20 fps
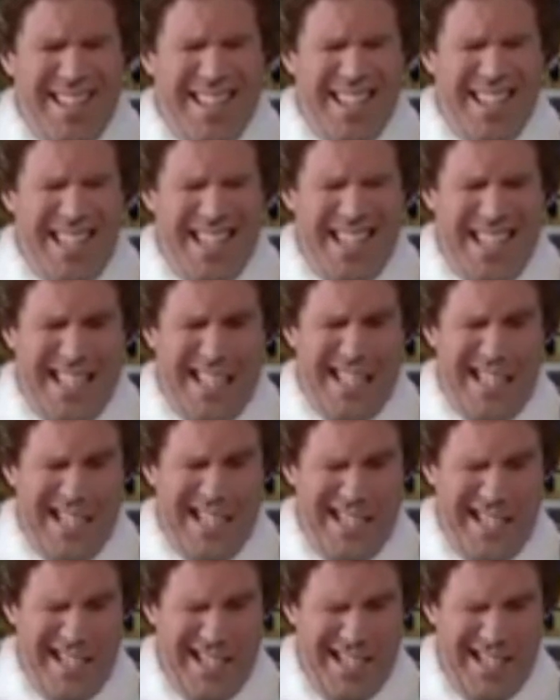
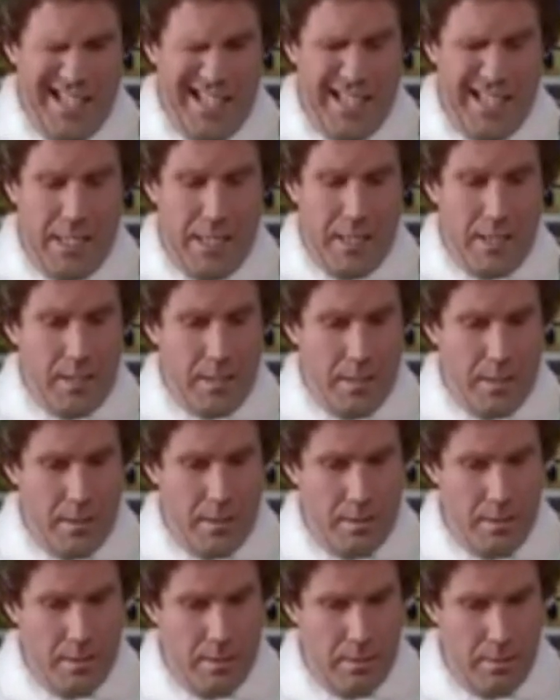
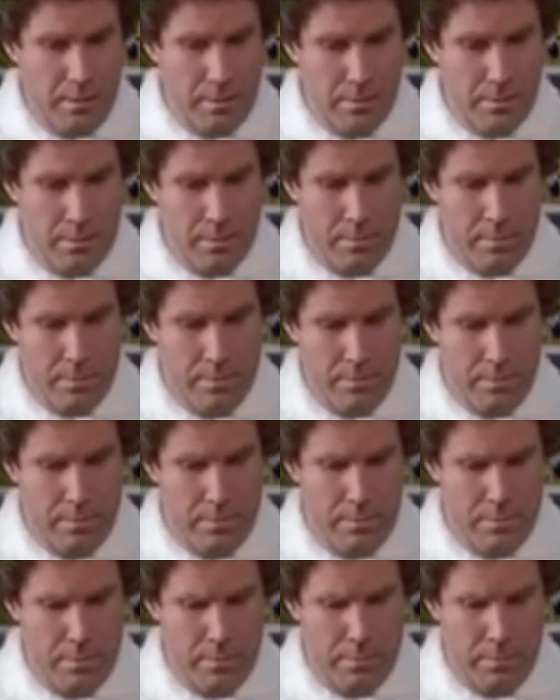
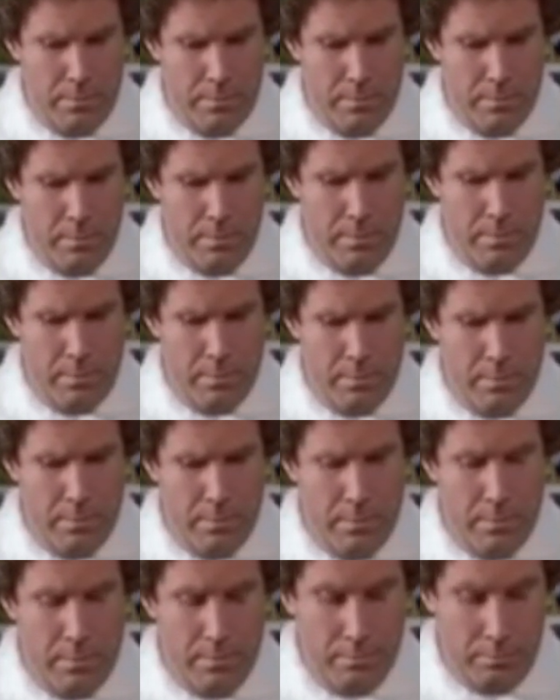
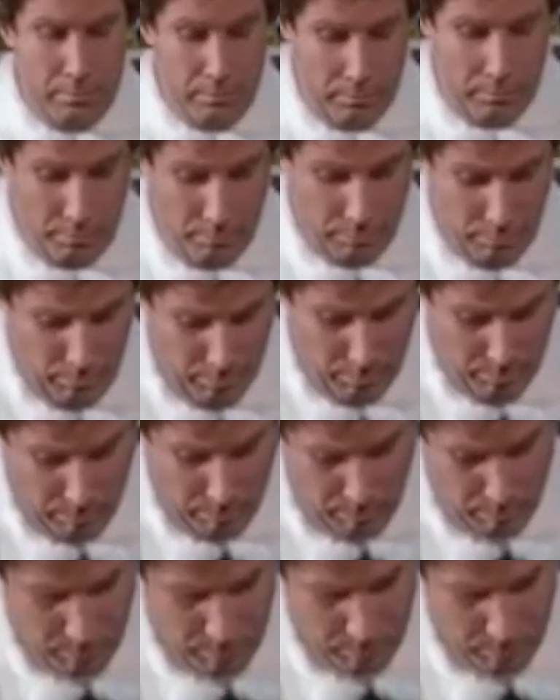Nobody speaks.